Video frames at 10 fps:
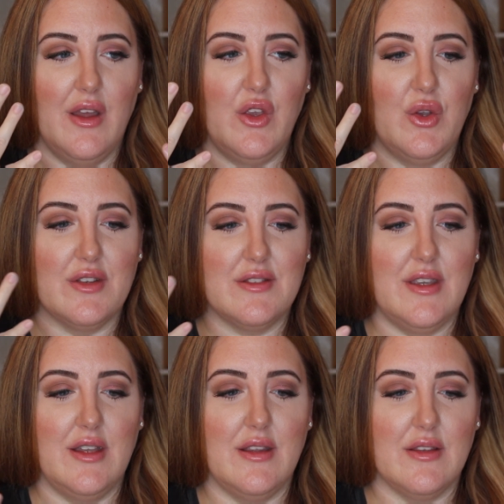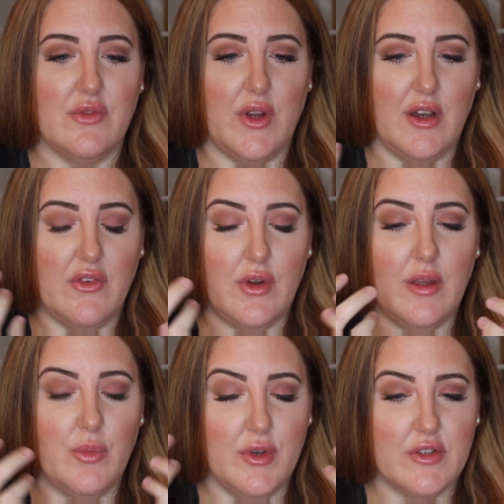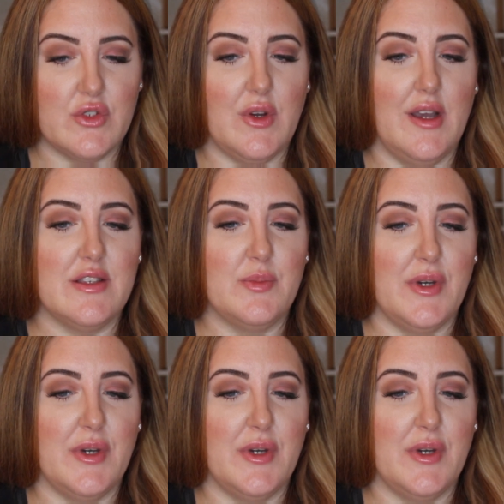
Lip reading: your skin is very moisturized,